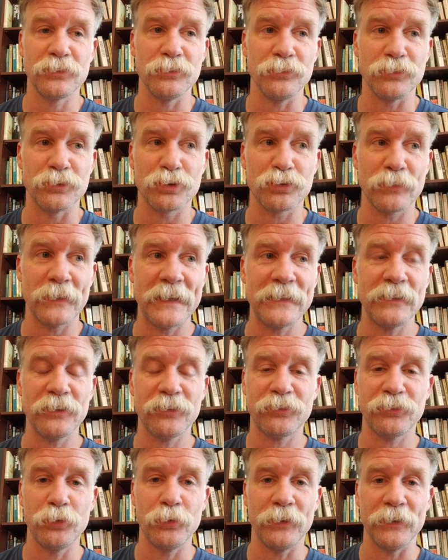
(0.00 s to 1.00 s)
train the
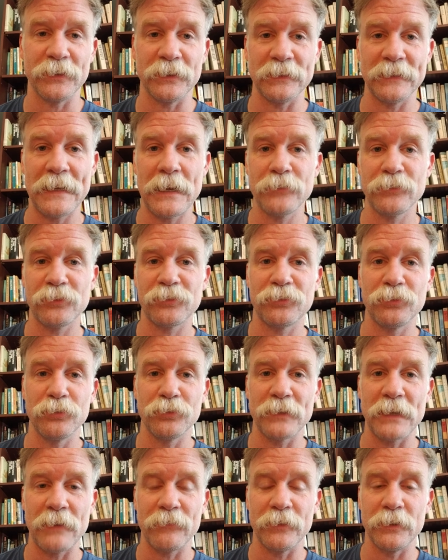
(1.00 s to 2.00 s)
student, allow the
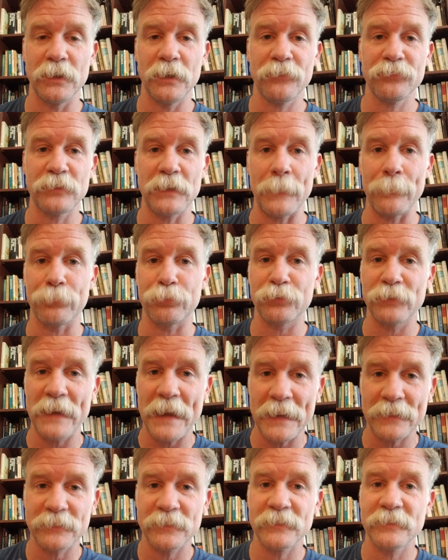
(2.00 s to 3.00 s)
student to have enough time
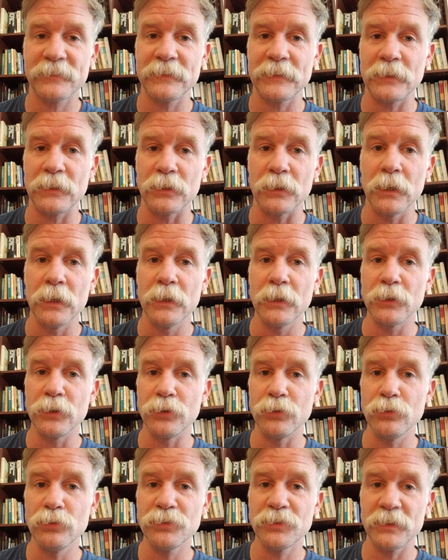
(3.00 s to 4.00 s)
practicing
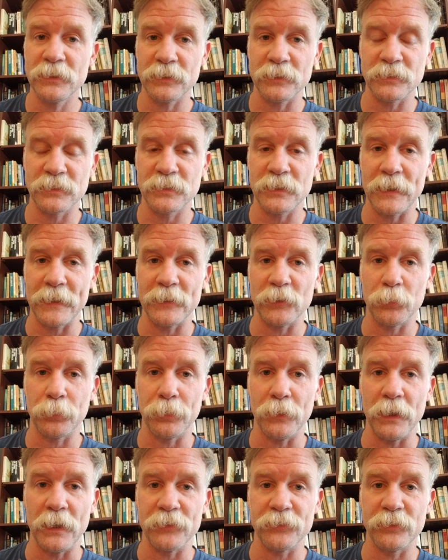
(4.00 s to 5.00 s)
using the science
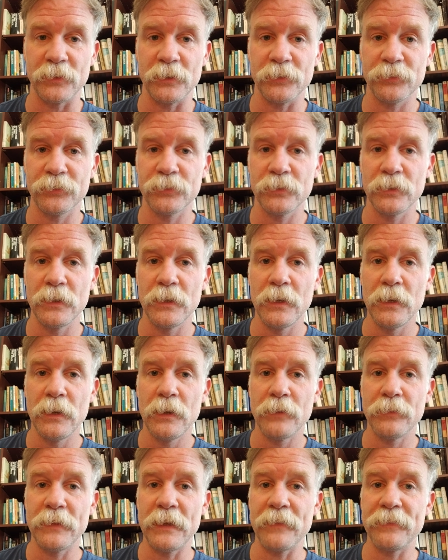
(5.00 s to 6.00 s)
process
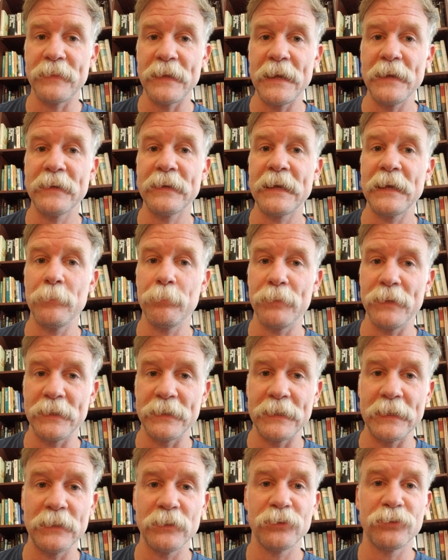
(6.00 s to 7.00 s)
that they can
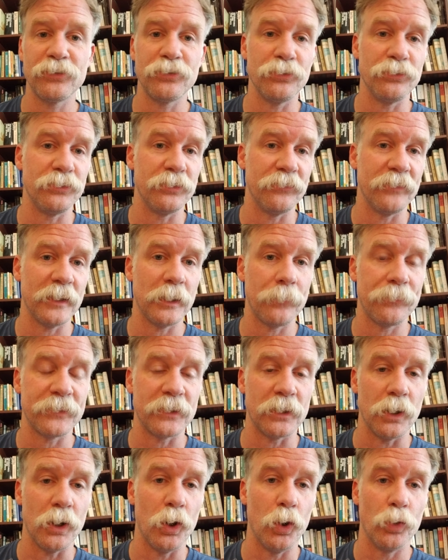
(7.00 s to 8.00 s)
begin to develop
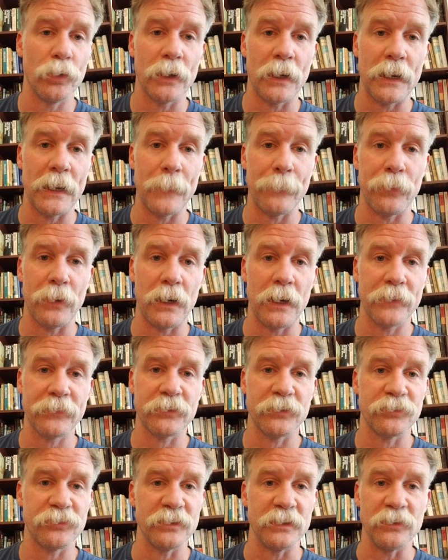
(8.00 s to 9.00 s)
their own
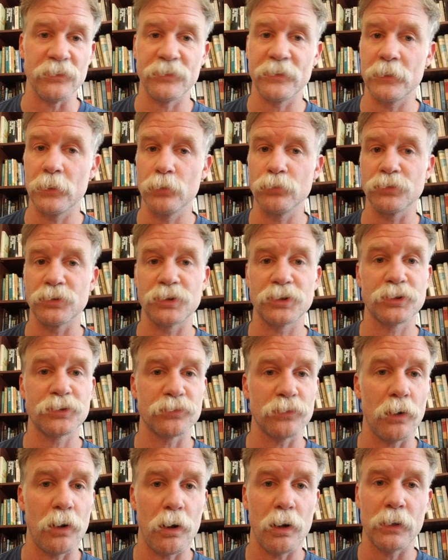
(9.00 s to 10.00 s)
hypotheses, their own
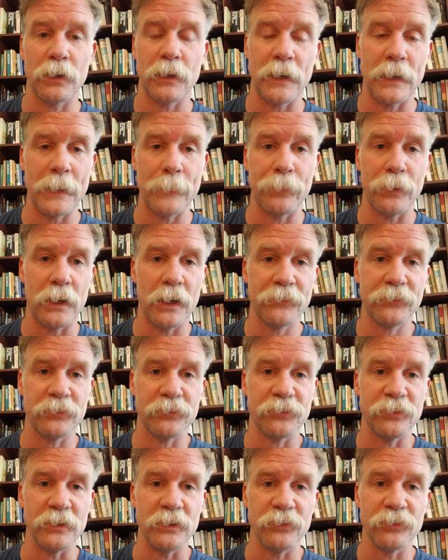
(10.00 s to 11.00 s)
strong
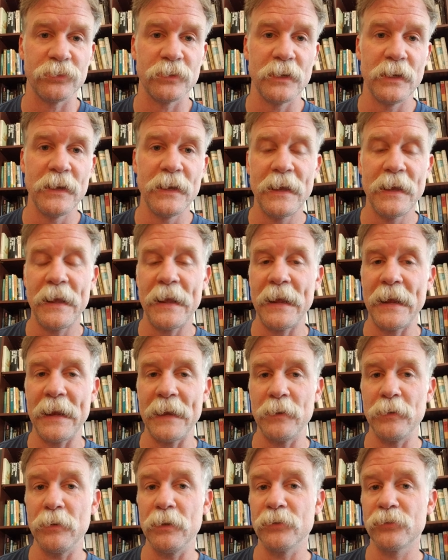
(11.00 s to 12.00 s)
hypotheses,
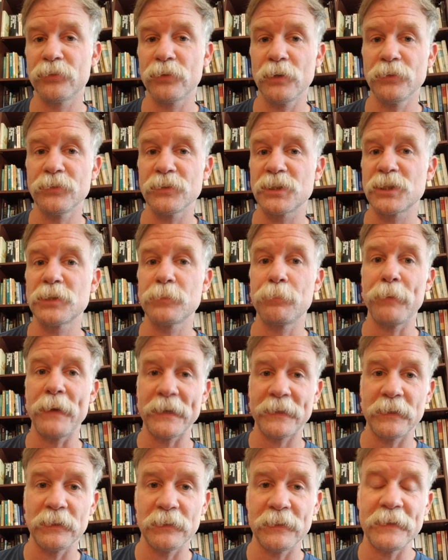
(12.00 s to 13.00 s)
and start to
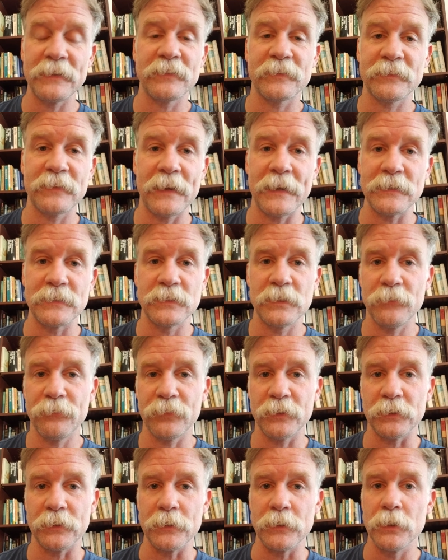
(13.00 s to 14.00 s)
speculate
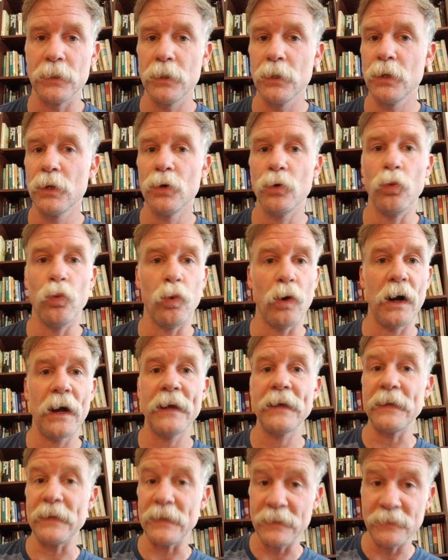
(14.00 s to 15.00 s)
scientifically.
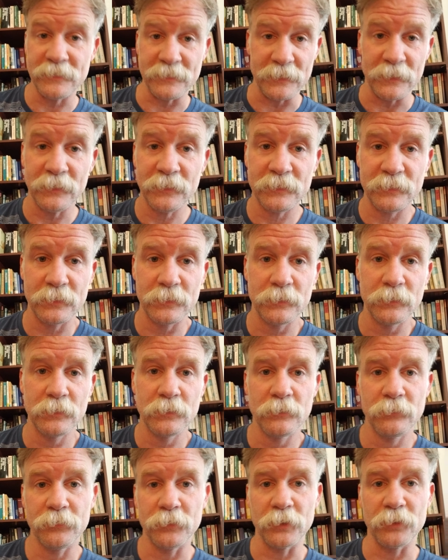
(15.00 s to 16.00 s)
Why is it,
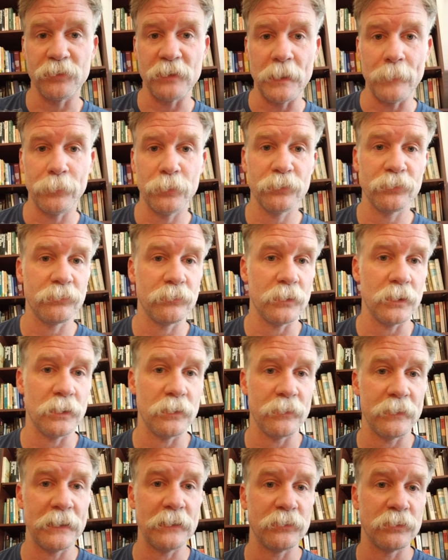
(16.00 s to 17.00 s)
for example,
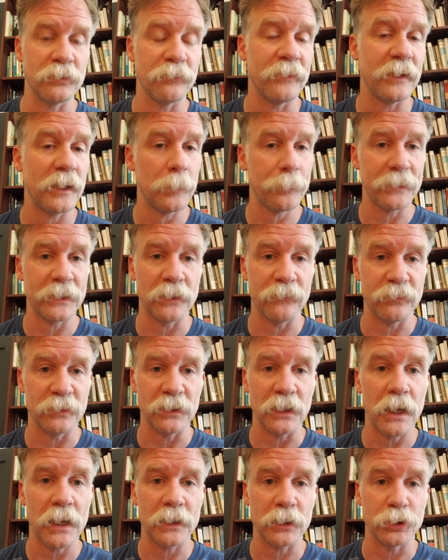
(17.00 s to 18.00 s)
the developing of a
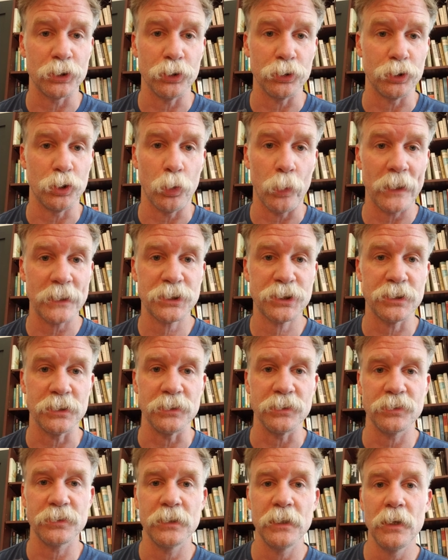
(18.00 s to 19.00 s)
lot of good
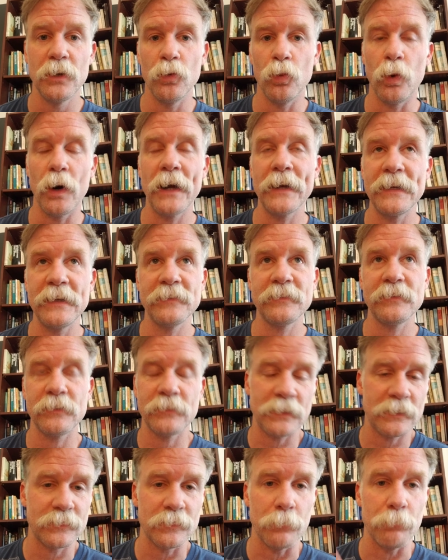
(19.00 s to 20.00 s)
questions? Why is it
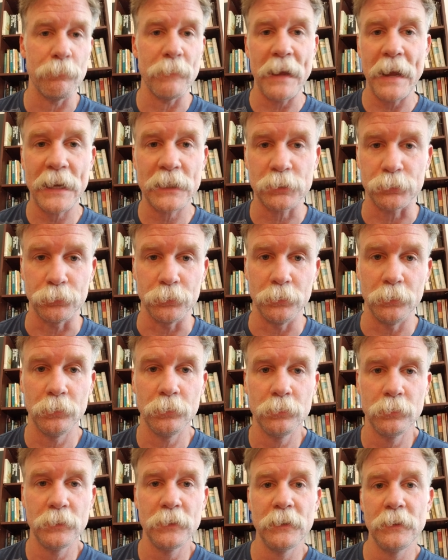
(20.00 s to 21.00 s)
that the
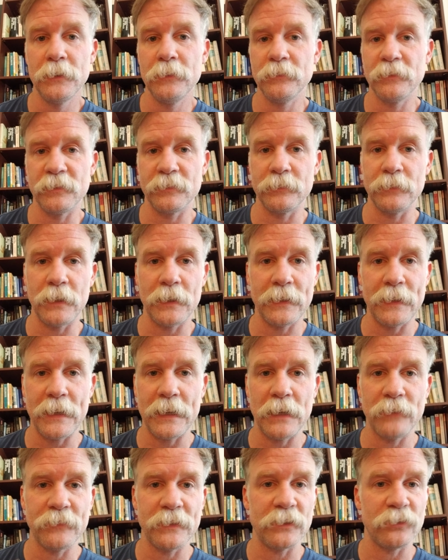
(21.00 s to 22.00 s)
mackerel does not
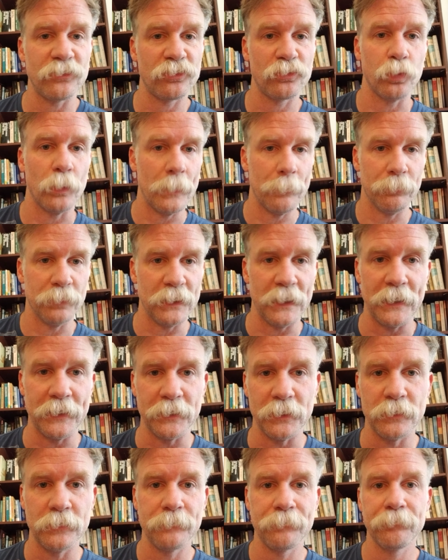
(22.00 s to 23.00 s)
have a swim
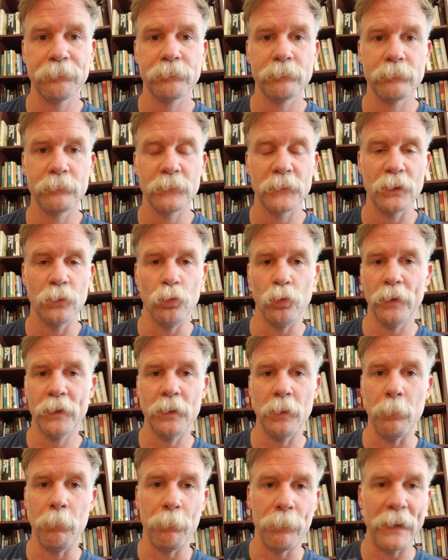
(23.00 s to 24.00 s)
bladder? What
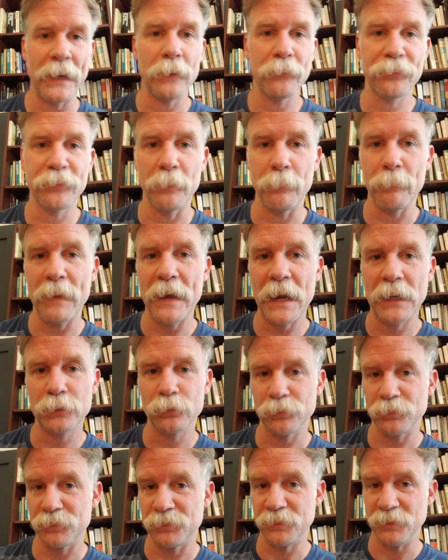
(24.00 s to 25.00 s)
about the
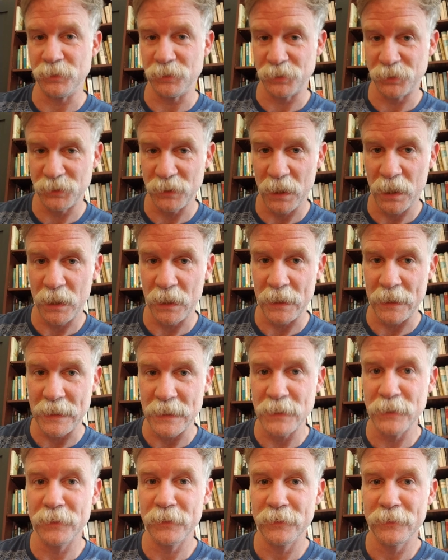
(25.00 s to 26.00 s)
mackerel's
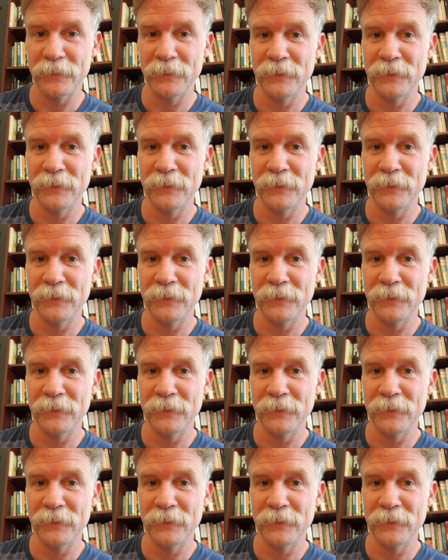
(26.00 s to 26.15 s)
design